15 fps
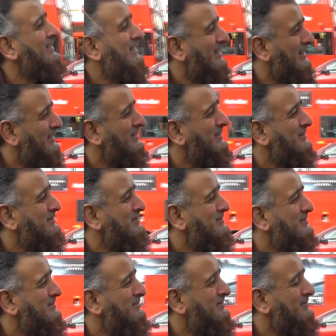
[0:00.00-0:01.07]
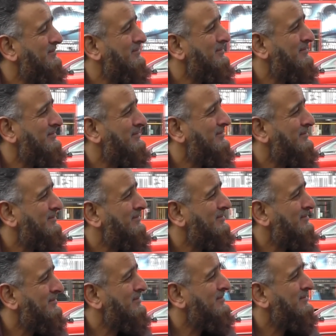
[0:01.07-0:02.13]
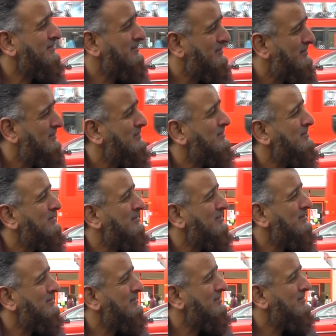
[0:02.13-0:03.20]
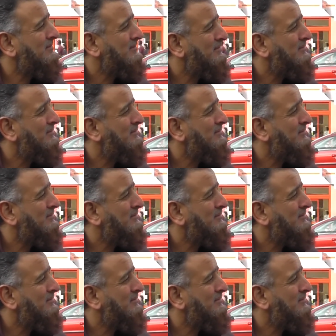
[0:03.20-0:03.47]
(not speaking)